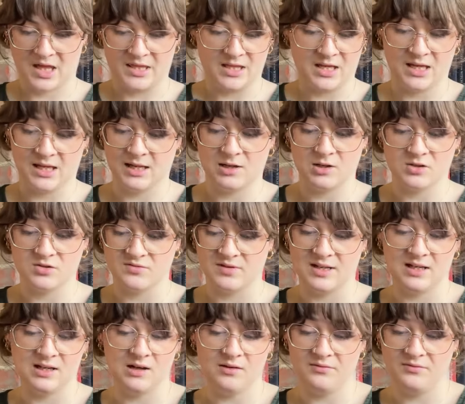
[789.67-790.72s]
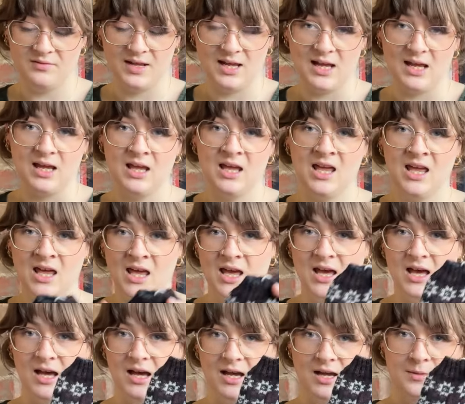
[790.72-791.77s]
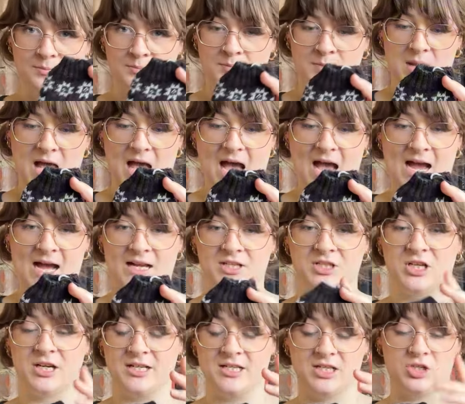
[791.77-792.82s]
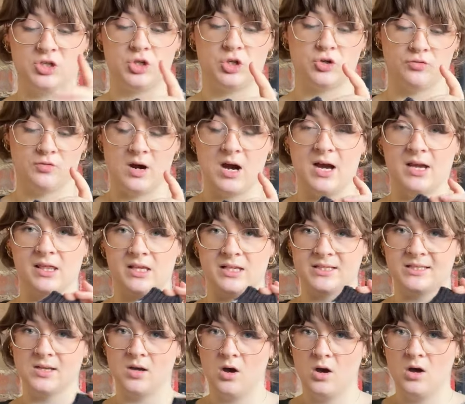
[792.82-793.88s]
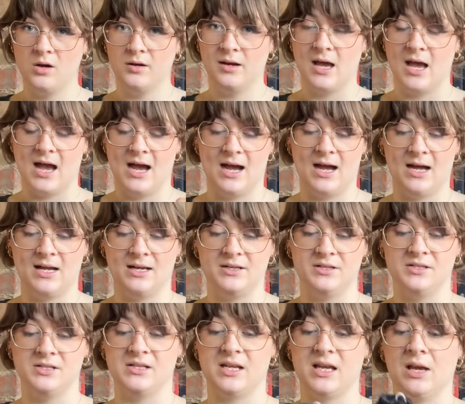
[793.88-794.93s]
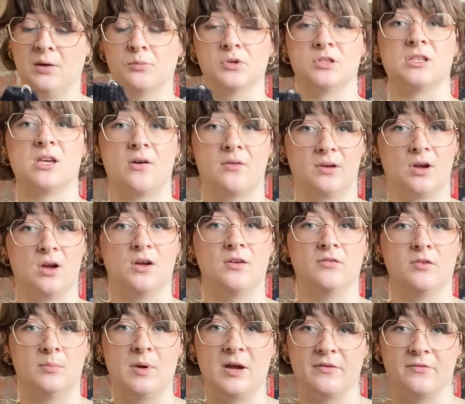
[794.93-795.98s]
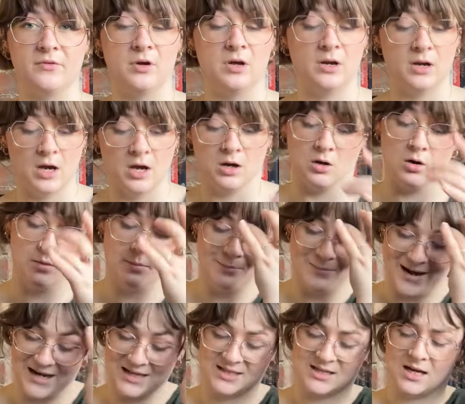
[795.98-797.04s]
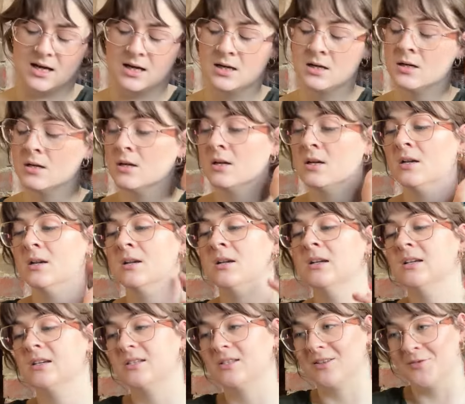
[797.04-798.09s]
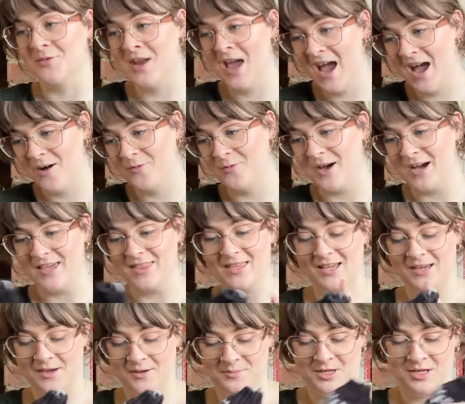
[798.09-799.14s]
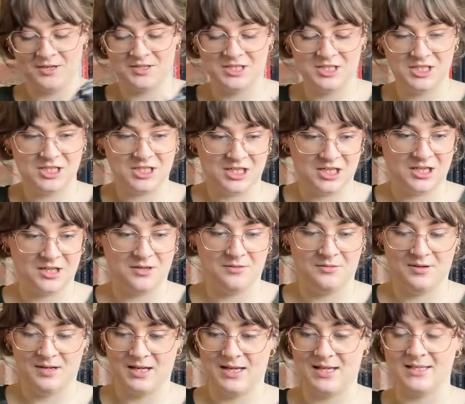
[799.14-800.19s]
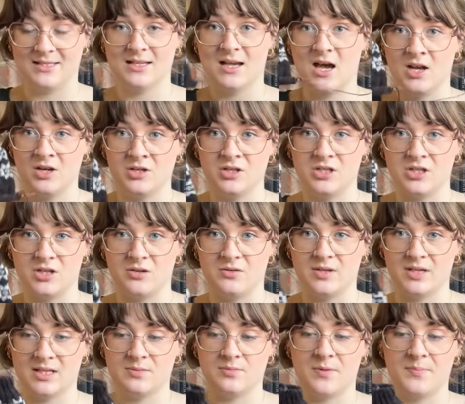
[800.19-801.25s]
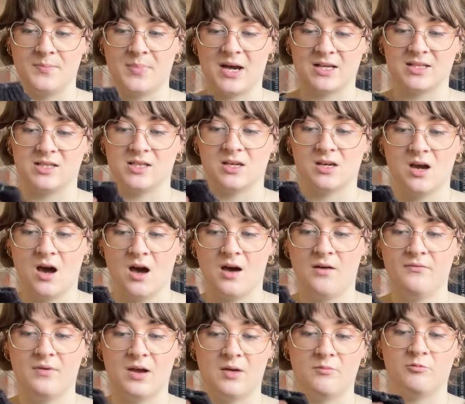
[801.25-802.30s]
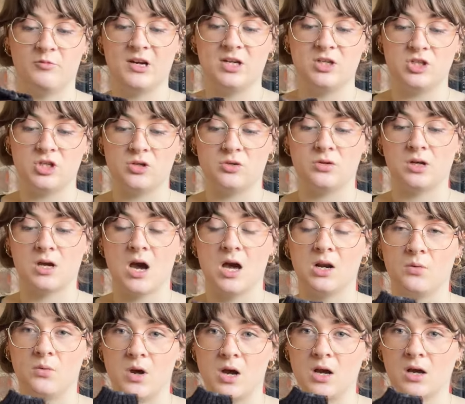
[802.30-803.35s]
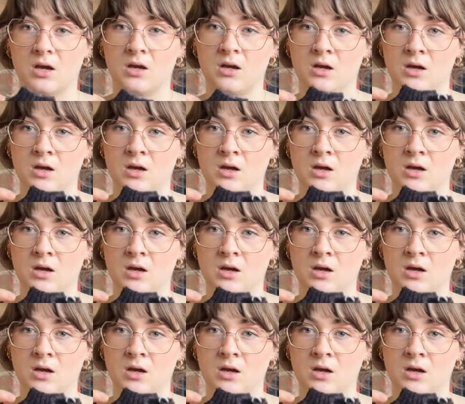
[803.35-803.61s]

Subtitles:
think it looks really lovely. And I did try this on and it was going over my foot a lot better. So now what I think I'm going to do is undo this one back to the cuff and redo the colourwork